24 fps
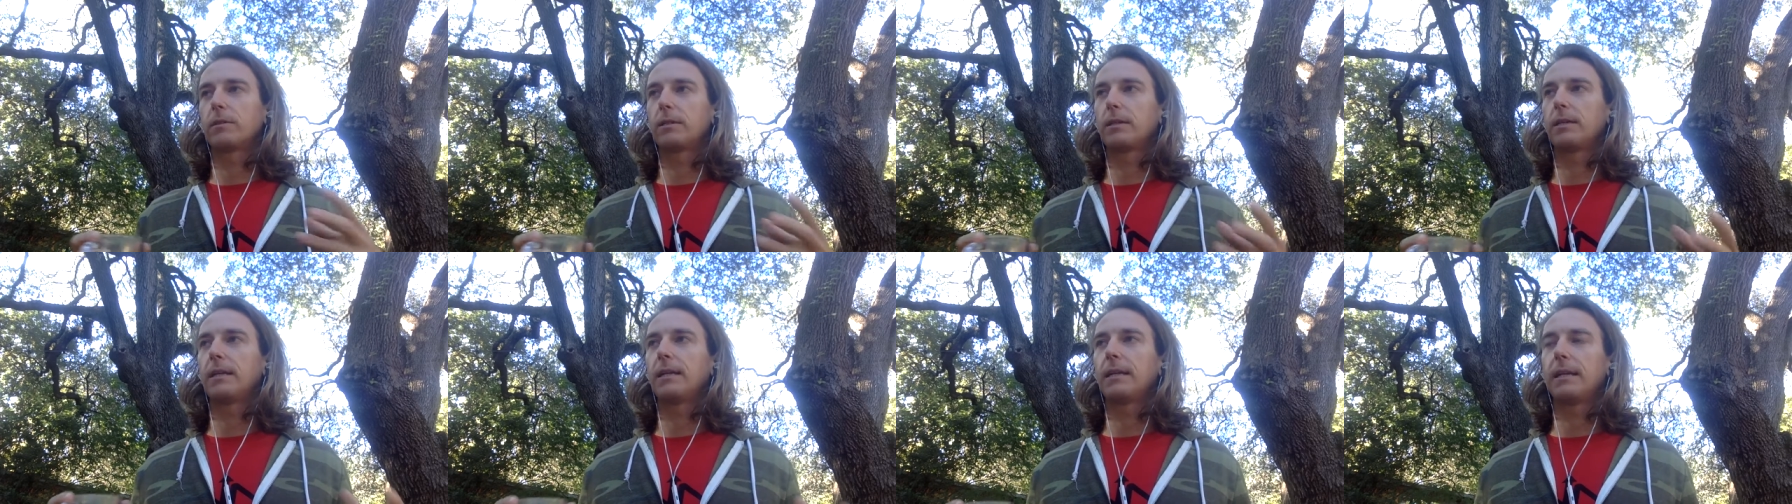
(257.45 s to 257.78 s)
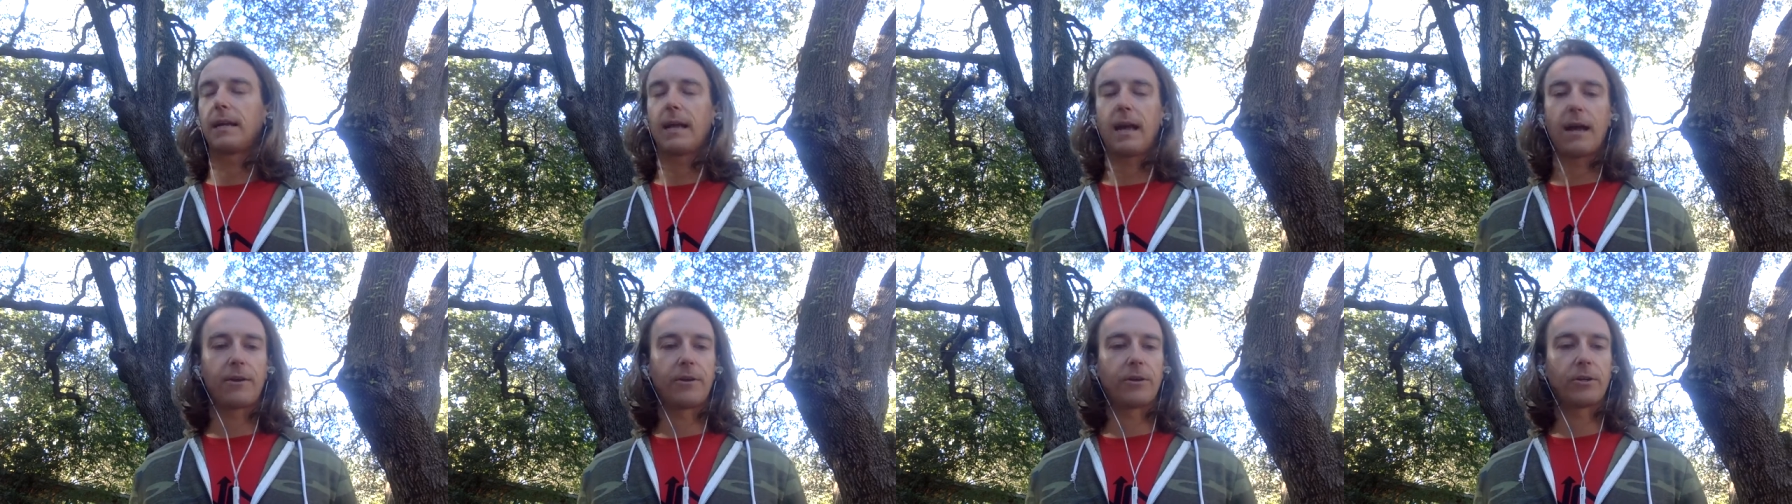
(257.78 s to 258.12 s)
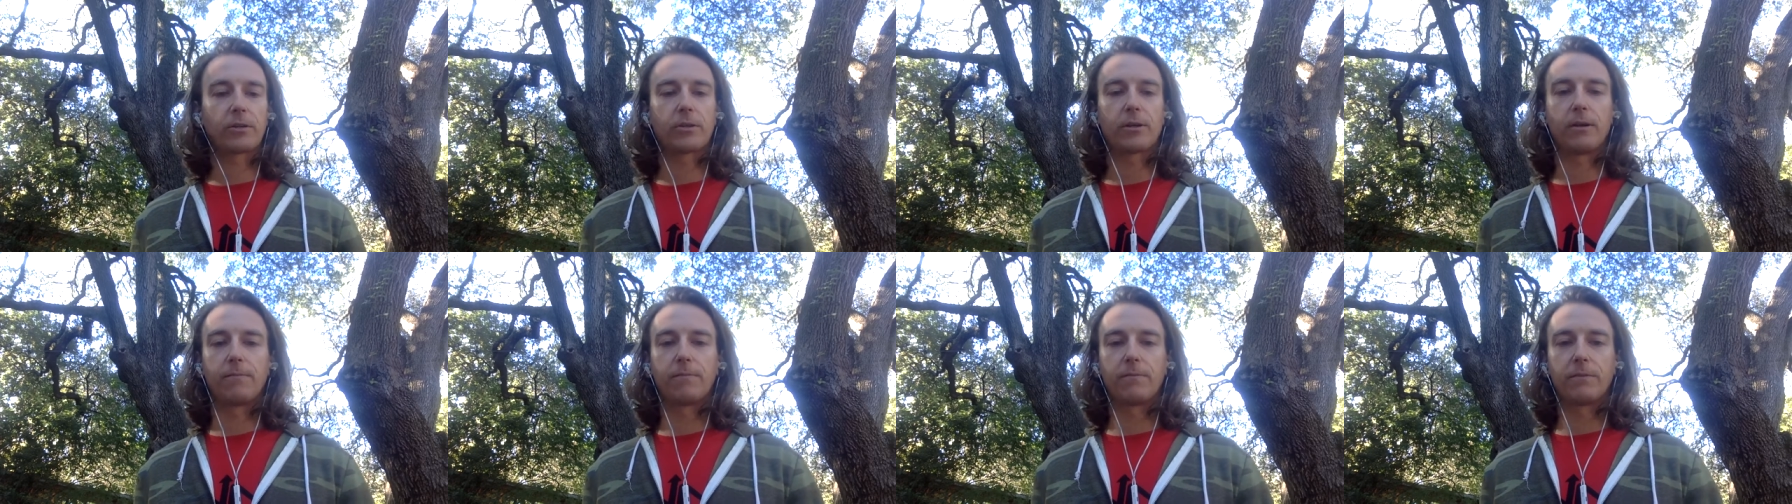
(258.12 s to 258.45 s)
getting out of
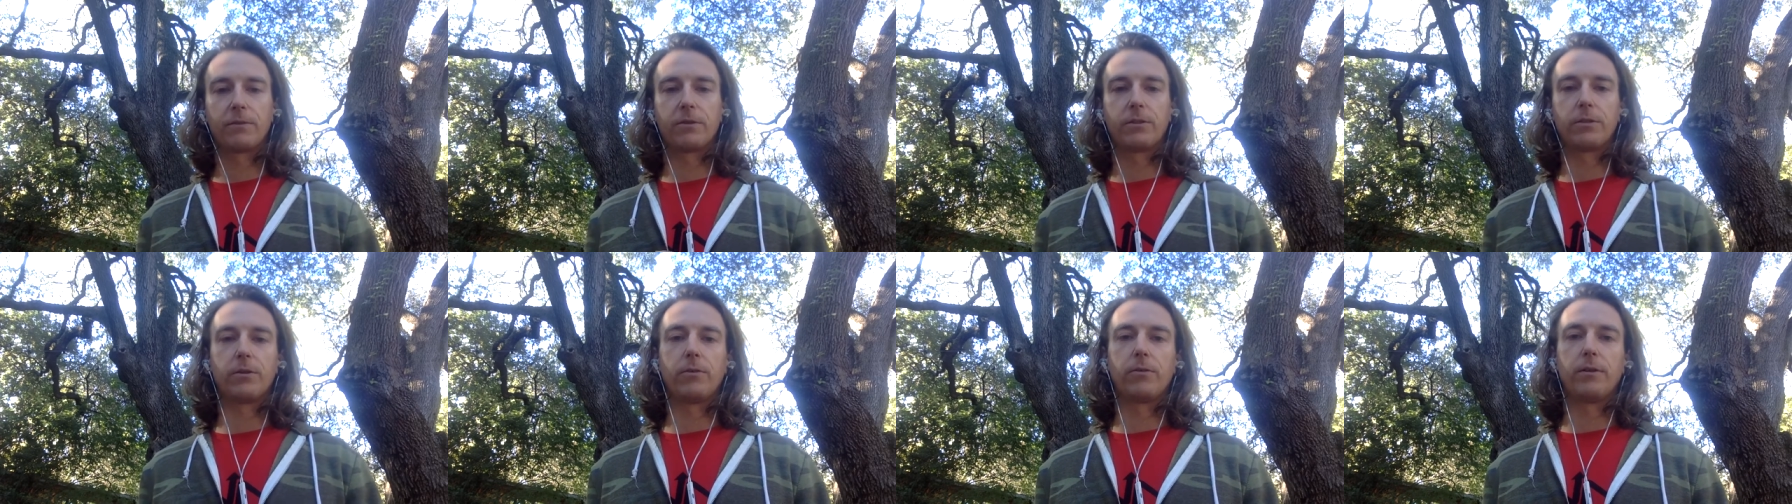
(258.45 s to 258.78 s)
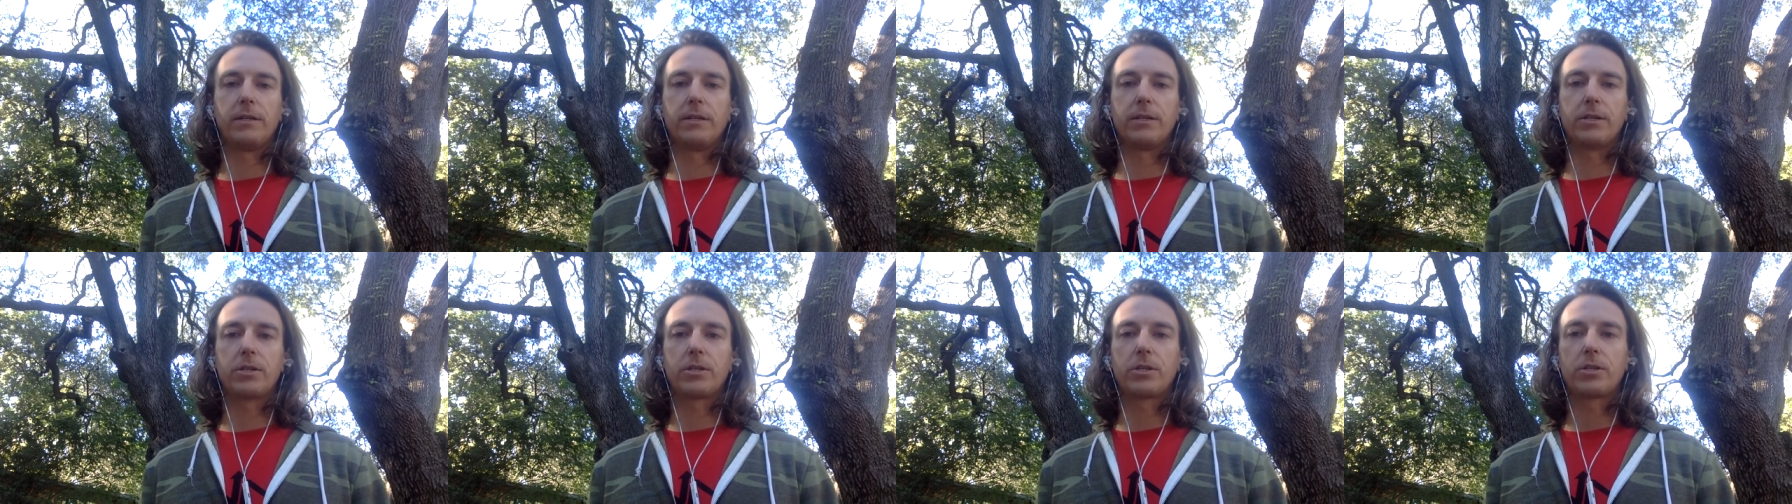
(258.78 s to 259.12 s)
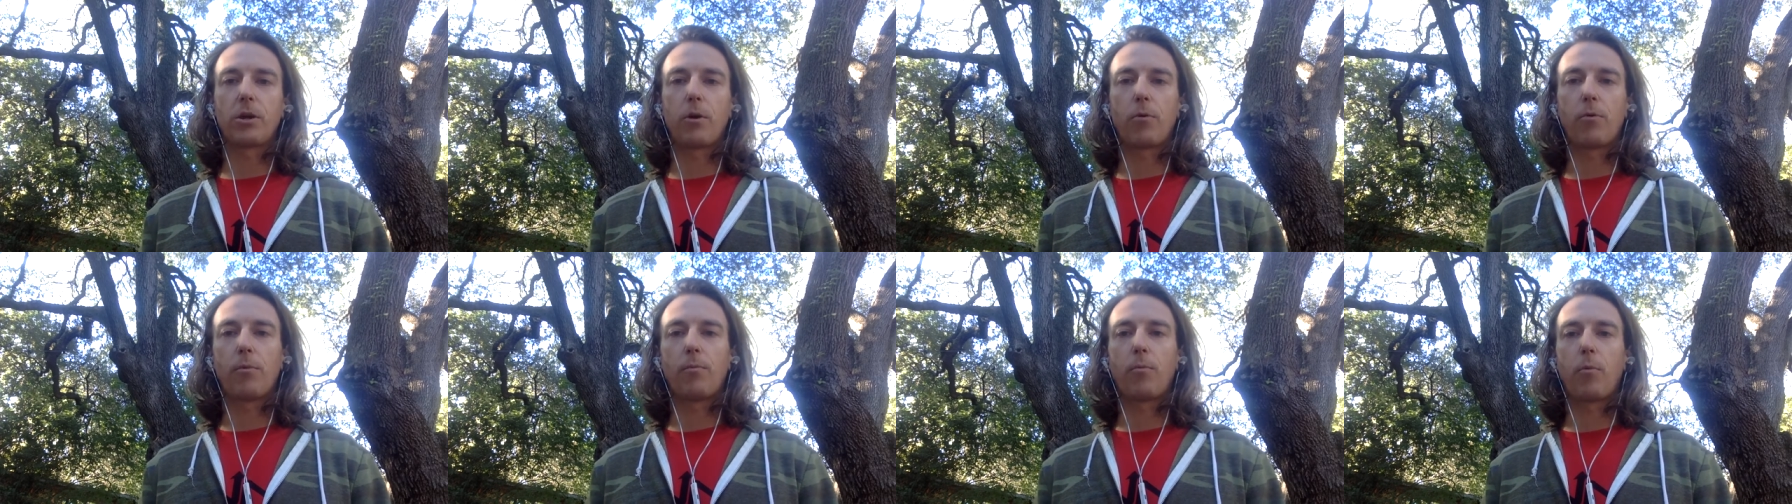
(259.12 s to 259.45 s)
your comfort zone is
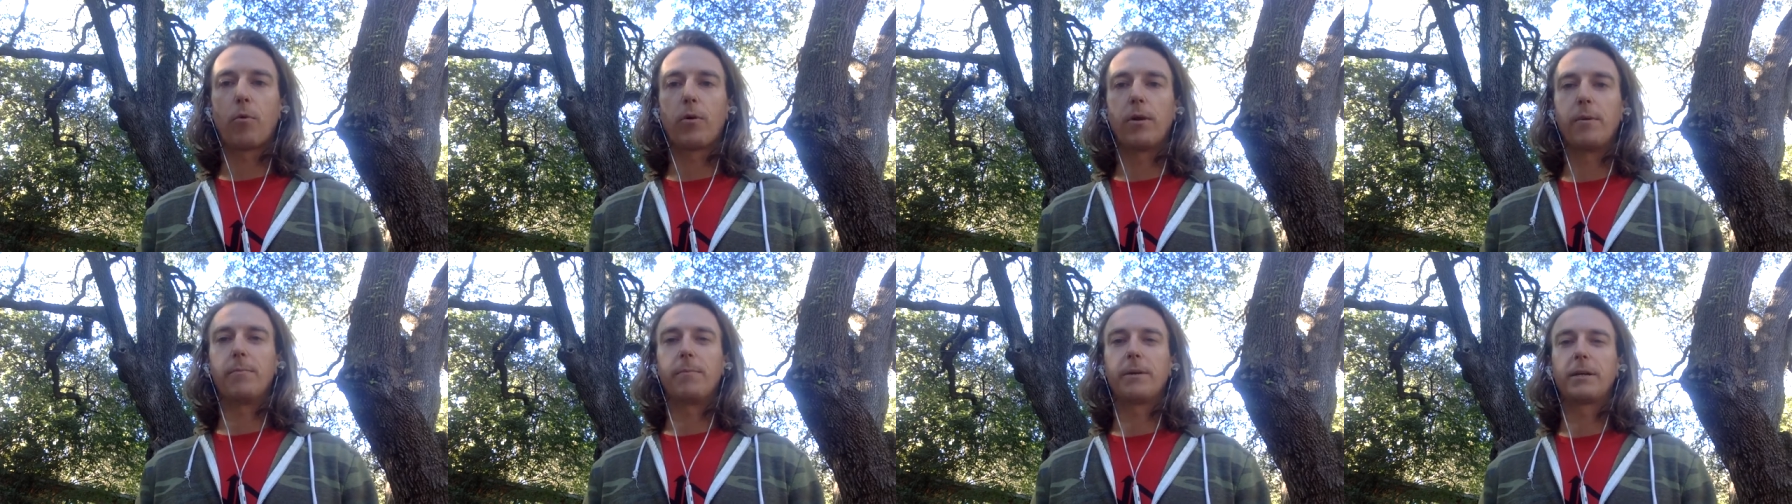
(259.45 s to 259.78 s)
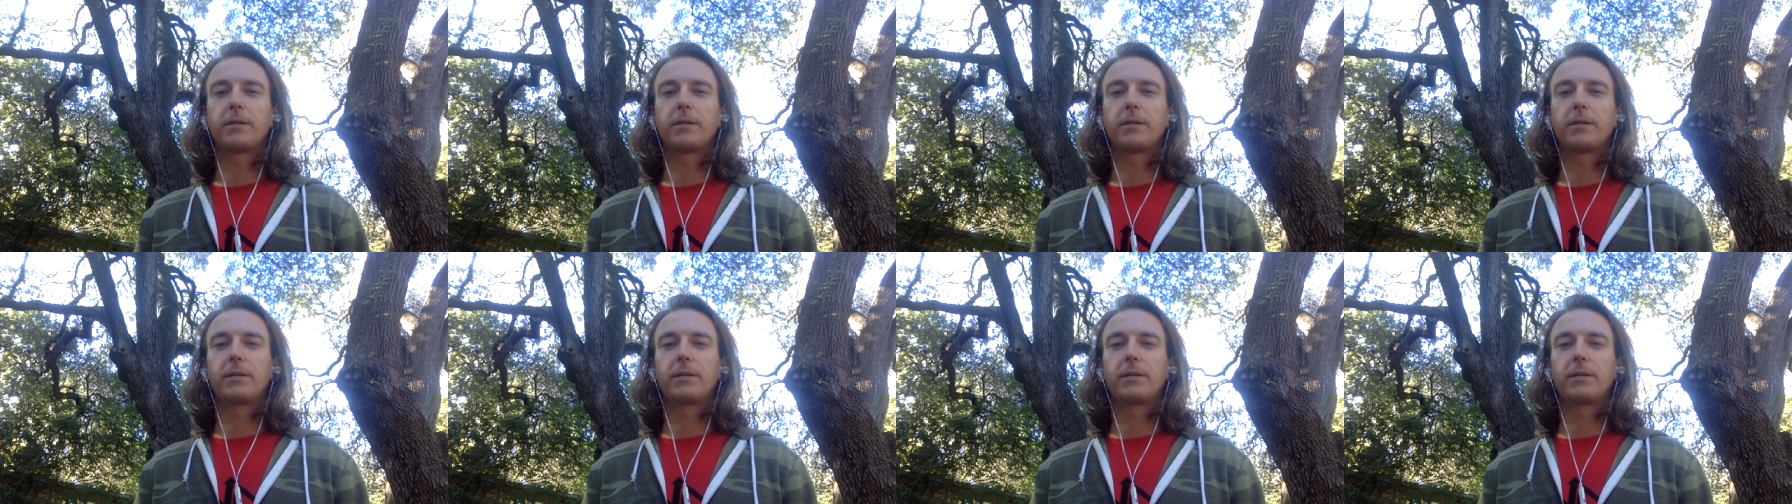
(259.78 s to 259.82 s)
so important